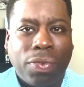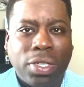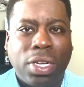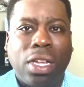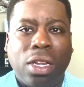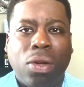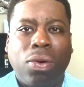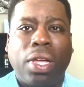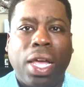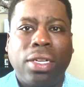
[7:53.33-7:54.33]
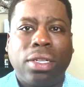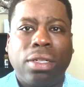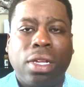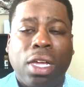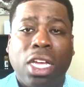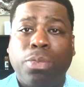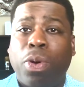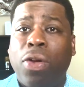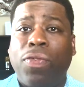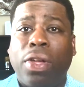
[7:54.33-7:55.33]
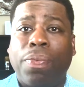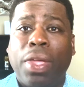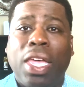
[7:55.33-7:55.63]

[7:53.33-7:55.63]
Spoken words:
Virginia location, it's perfect.